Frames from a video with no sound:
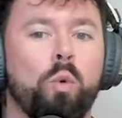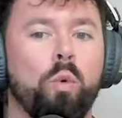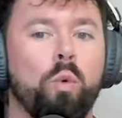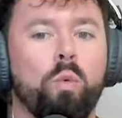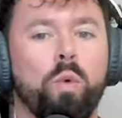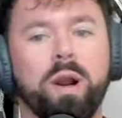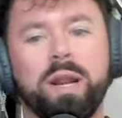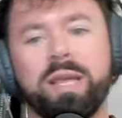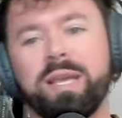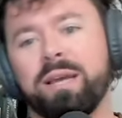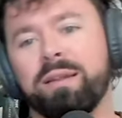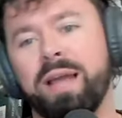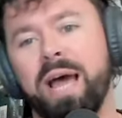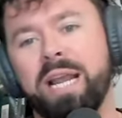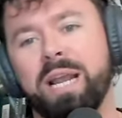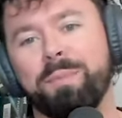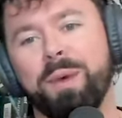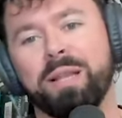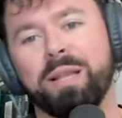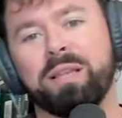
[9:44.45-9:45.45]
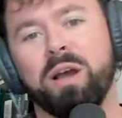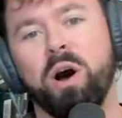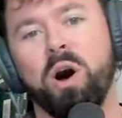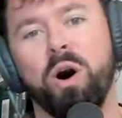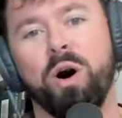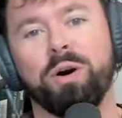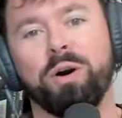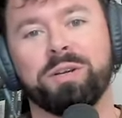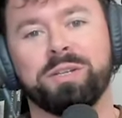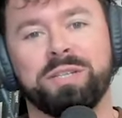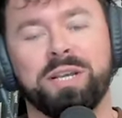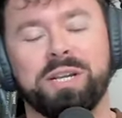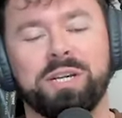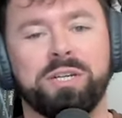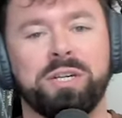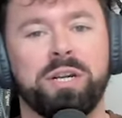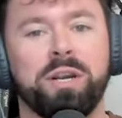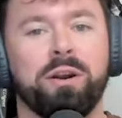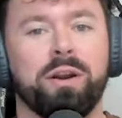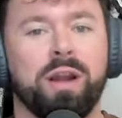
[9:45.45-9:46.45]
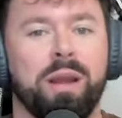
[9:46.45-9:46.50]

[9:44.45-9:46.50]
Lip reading: What do you like about the Hogs this year?